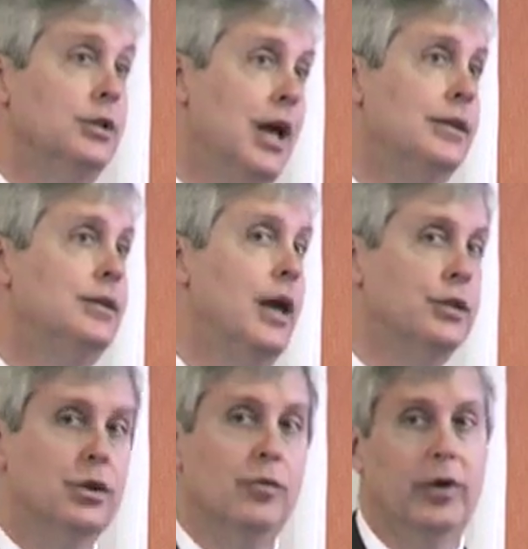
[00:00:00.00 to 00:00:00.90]
and that
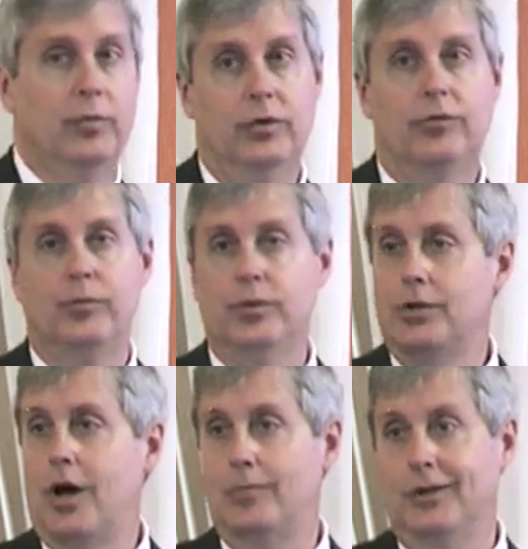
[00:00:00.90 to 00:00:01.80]
takes commitment from the
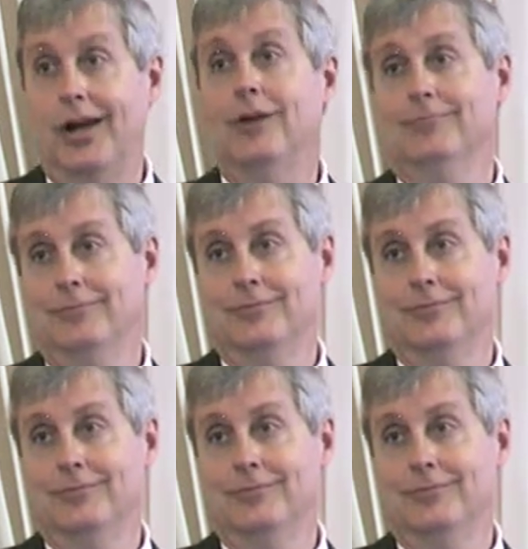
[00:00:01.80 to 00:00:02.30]
top down.